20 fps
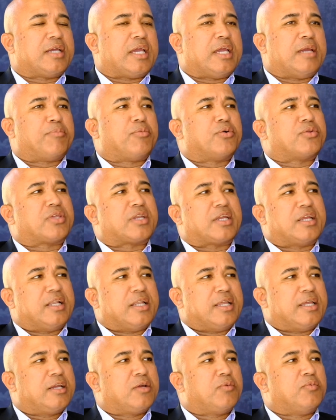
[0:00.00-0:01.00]
Airport Rail
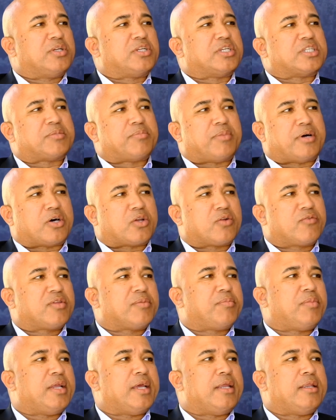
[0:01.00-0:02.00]
Link, which is part of the
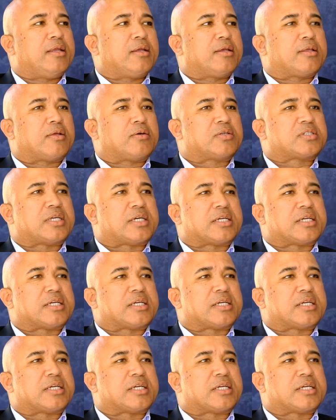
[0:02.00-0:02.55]
planning. Those are